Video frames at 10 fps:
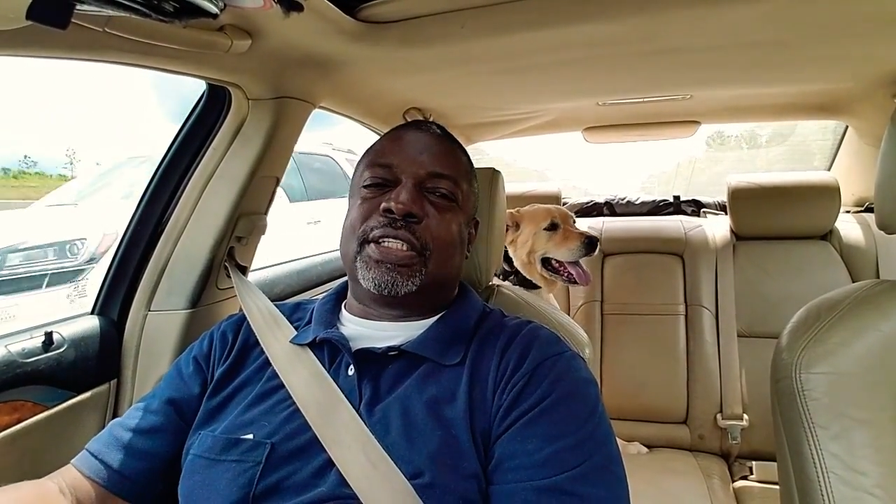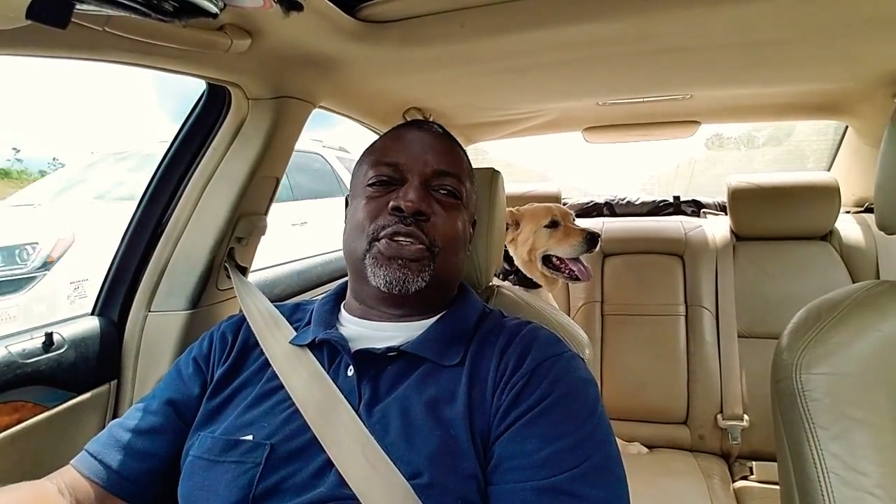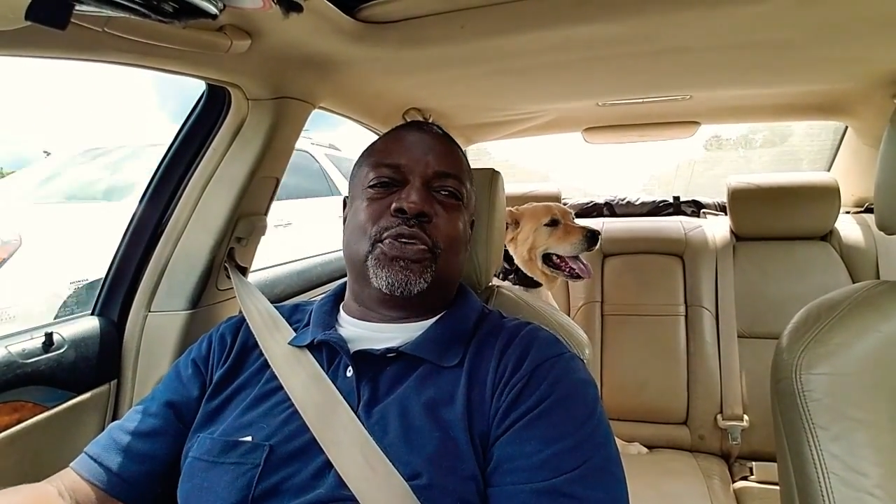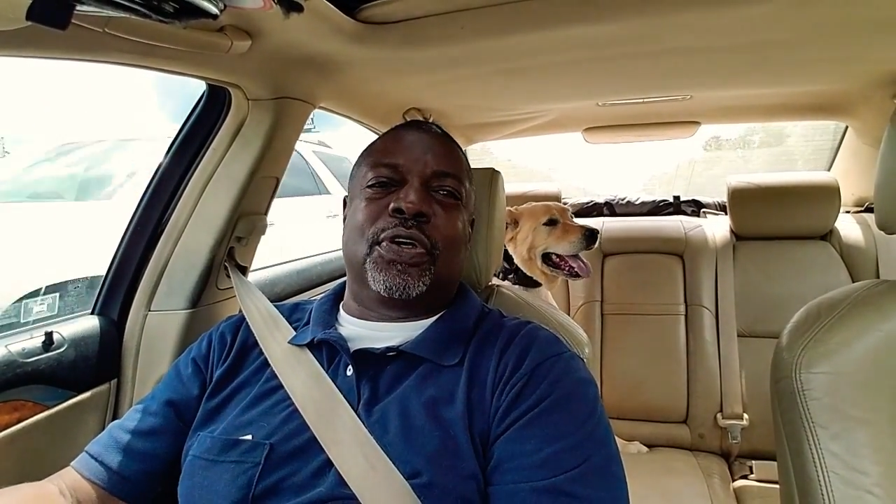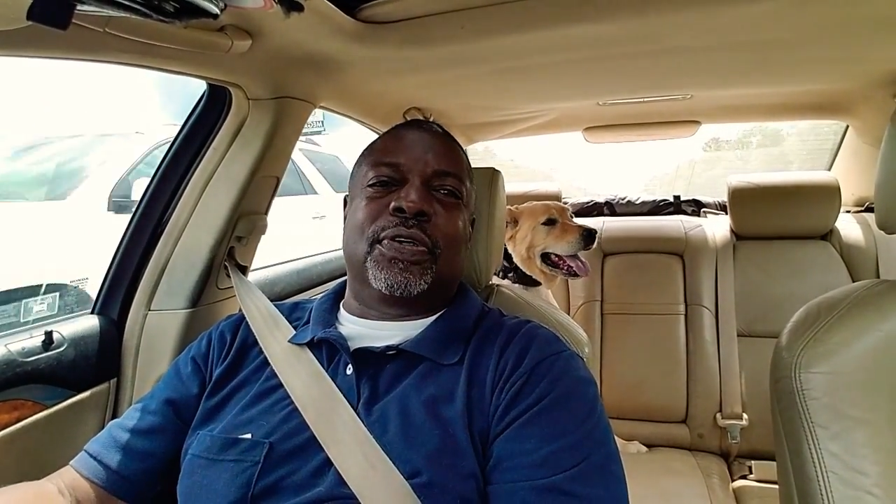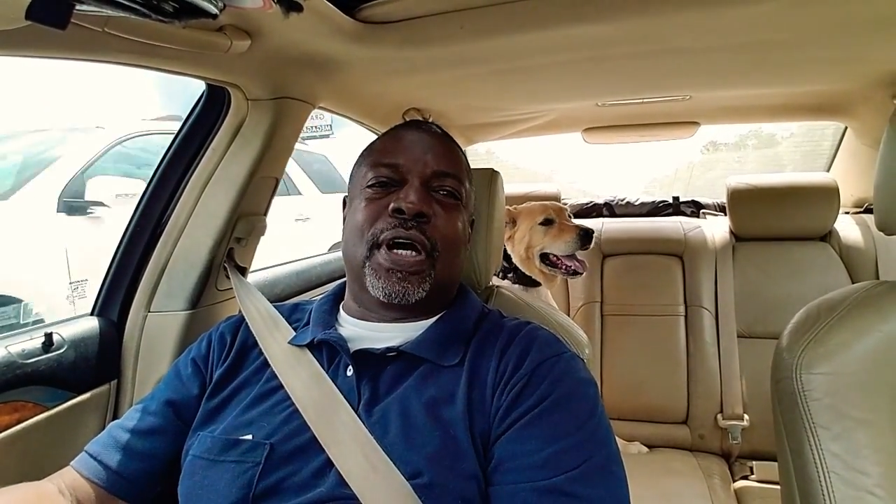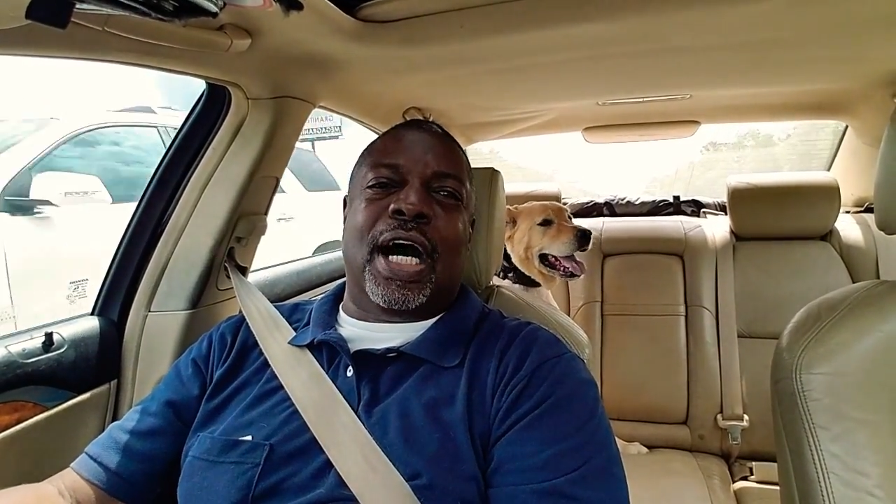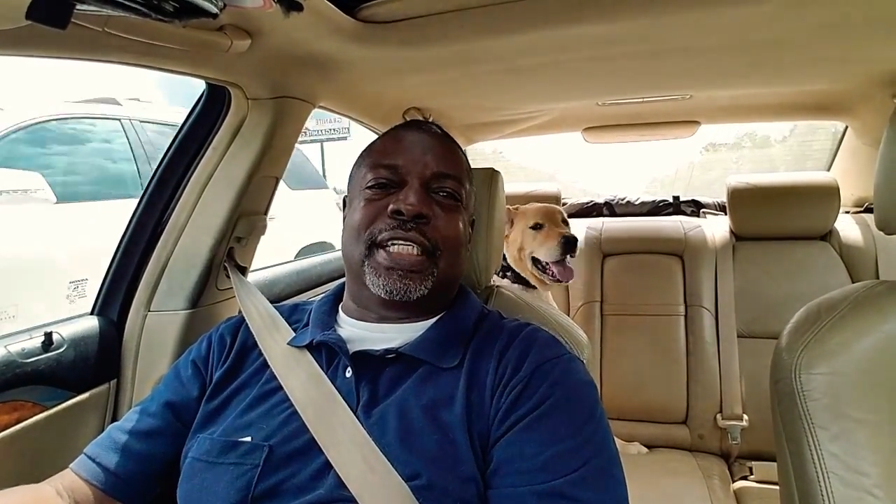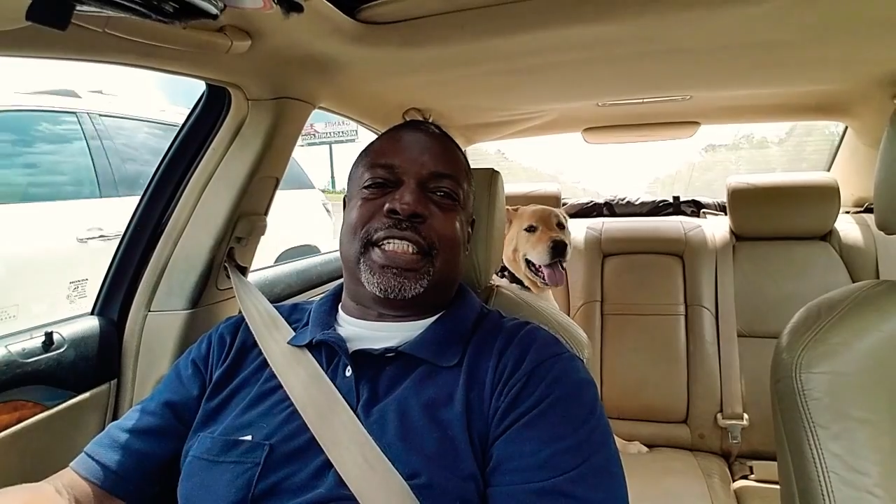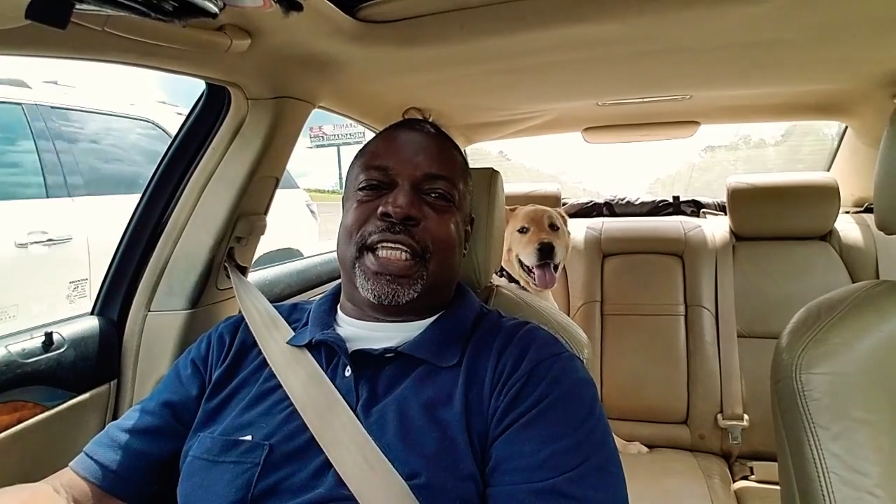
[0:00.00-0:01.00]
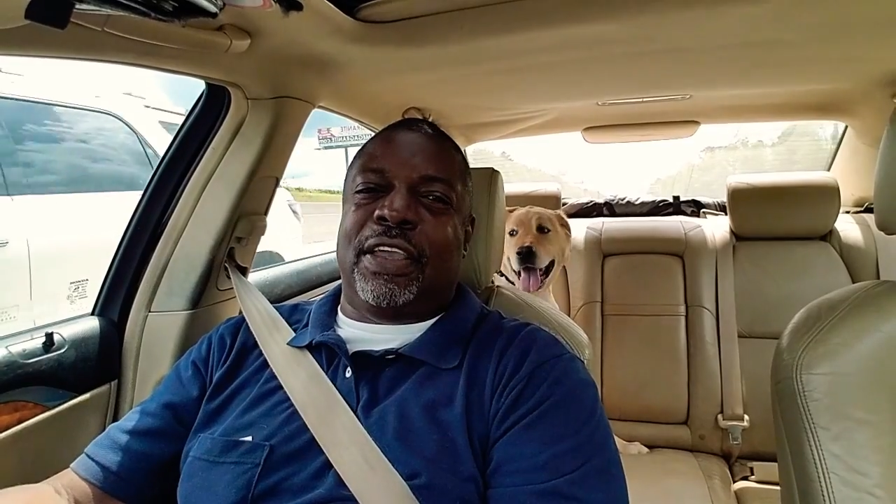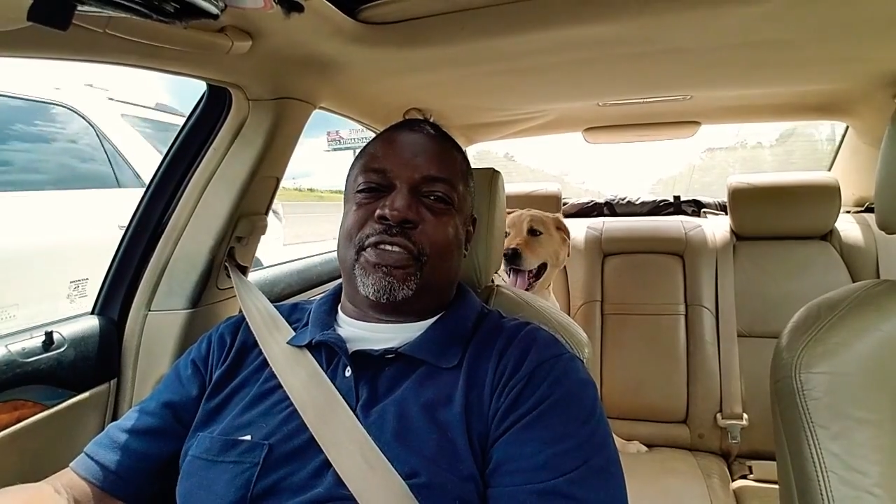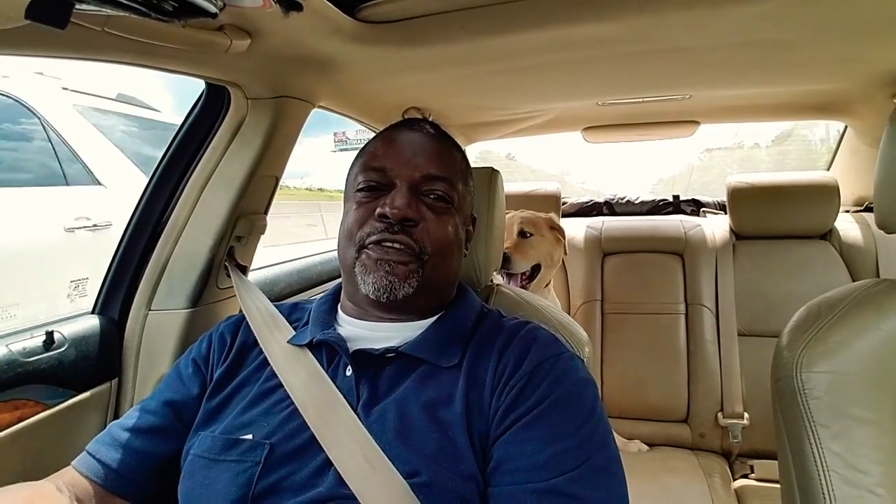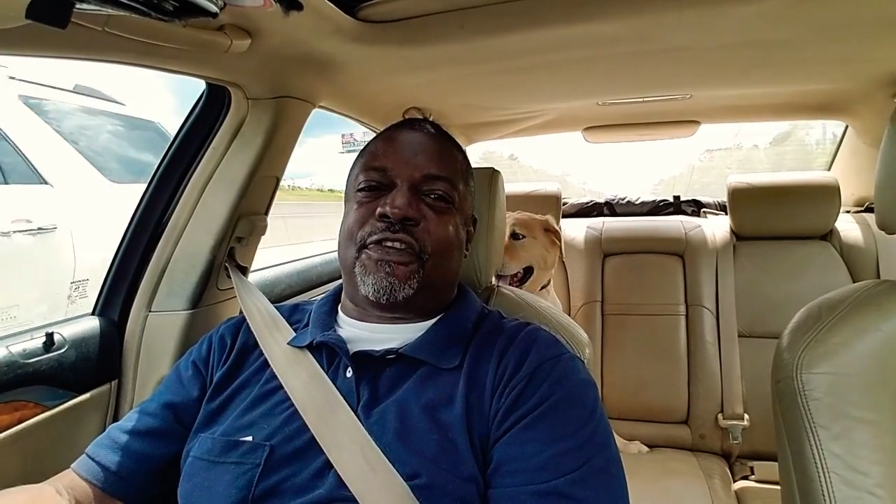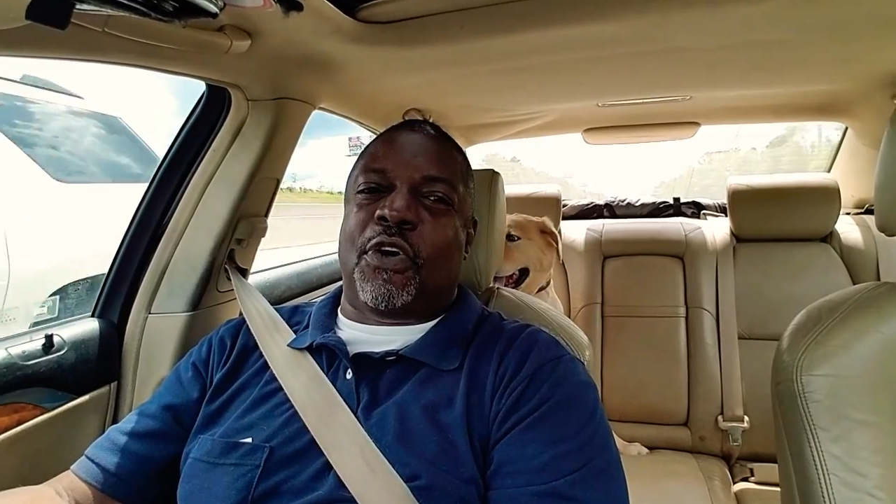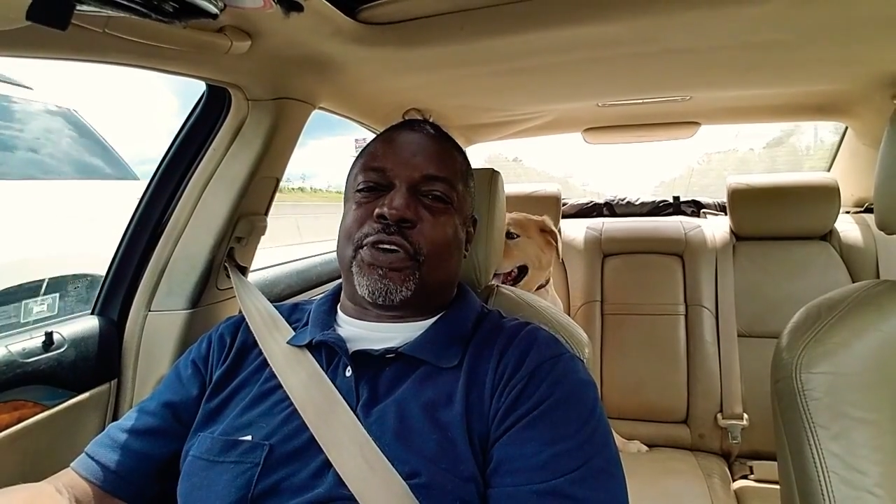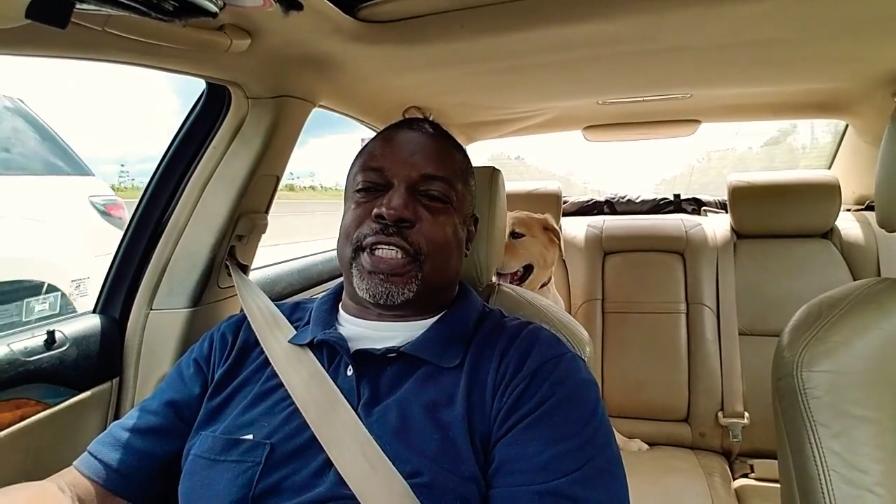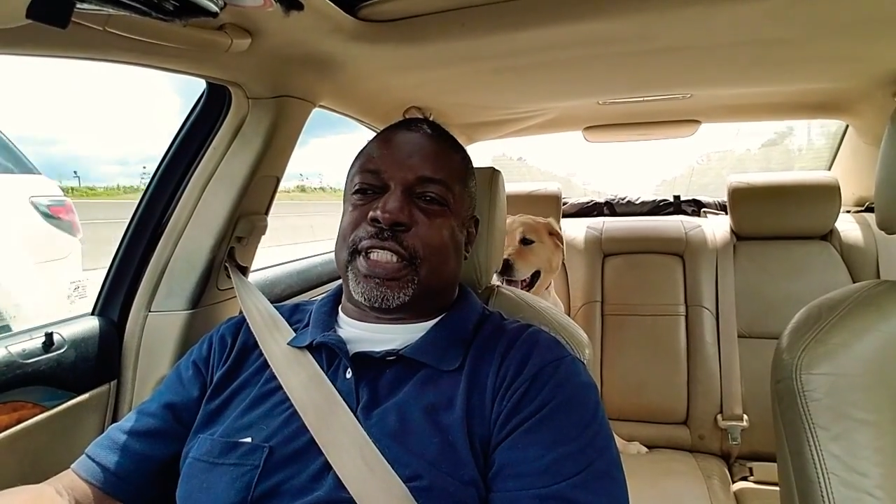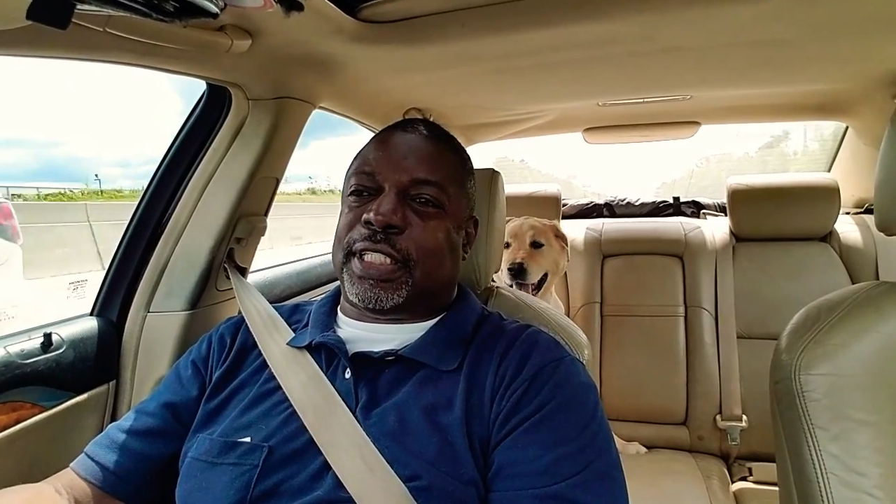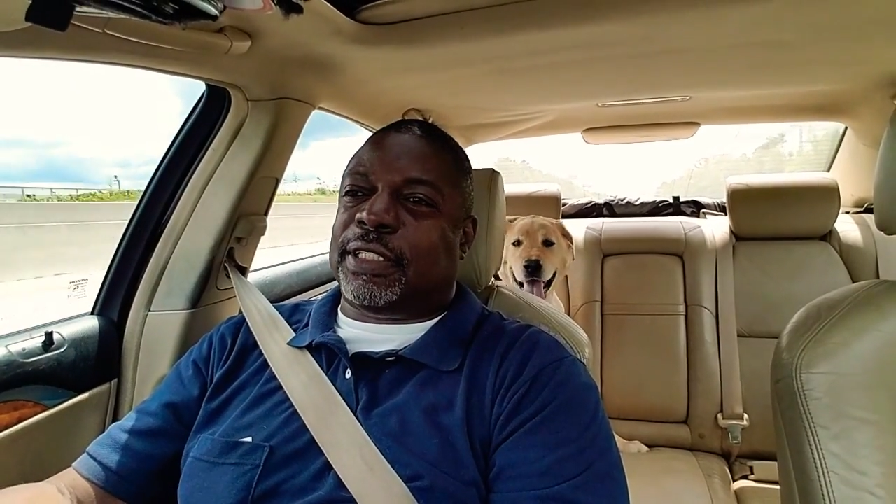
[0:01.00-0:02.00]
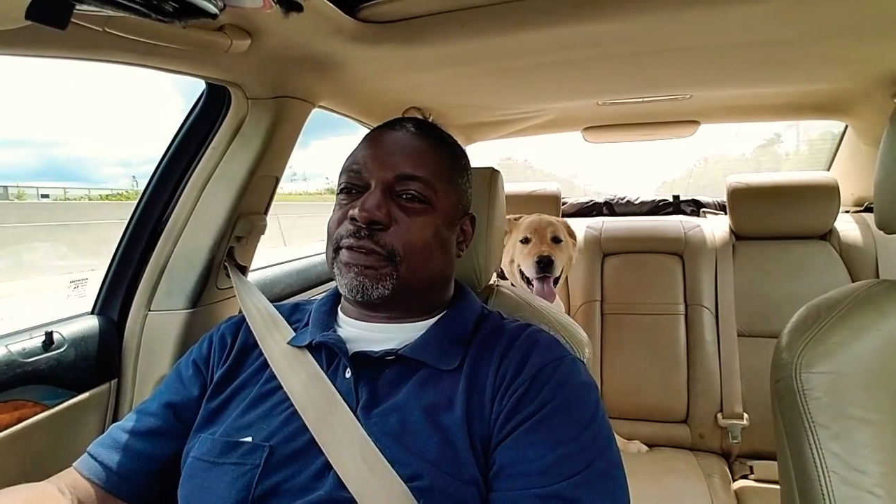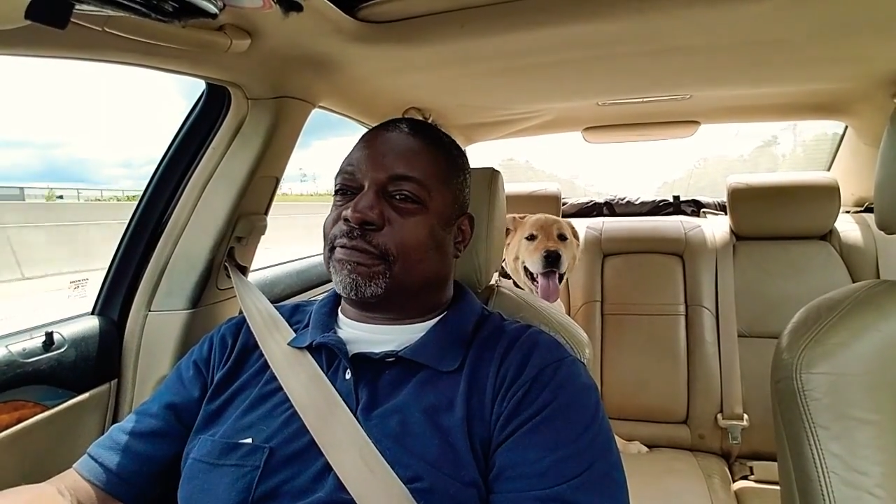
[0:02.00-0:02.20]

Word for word: to achieve the focus